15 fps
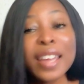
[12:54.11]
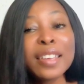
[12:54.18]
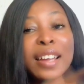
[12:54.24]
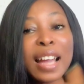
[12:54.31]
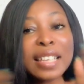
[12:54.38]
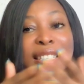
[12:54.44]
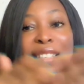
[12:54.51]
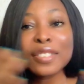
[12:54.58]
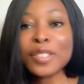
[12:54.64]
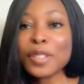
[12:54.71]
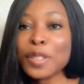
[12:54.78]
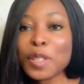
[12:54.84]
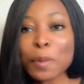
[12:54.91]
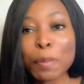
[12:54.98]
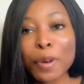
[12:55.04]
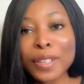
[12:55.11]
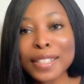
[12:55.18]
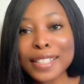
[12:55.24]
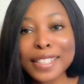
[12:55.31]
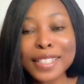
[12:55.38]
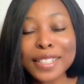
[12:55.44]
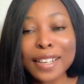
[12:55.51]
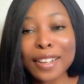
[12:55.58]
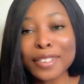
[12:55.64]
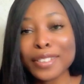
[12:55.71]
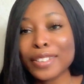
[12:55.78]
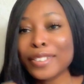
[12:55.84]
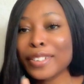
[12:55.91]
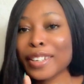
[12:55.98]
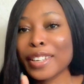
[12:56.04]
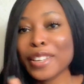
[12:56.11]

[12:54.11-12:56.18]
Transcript: you guys can also support this channel